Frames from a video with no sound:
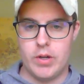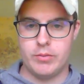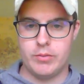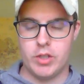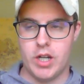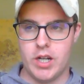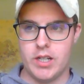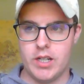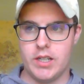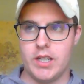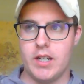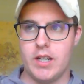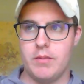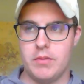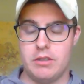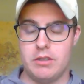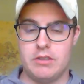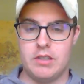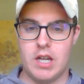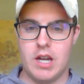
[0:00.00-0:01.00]
I'm trying to get
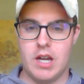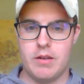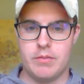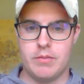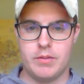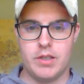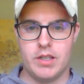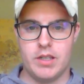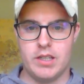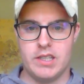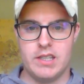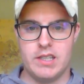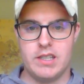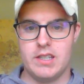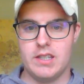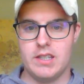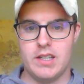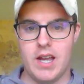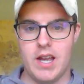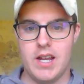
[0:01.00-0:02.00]
him to stop
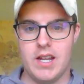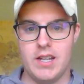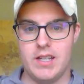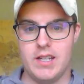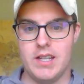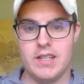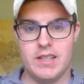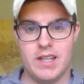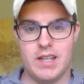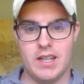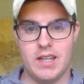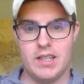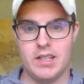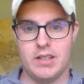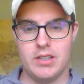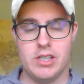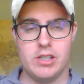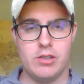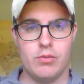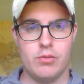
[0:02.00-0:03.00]
because he's
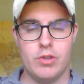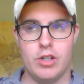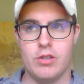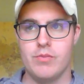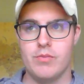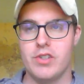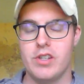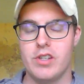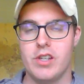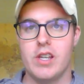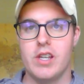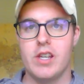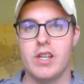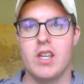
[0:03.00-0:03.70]
killing these worms.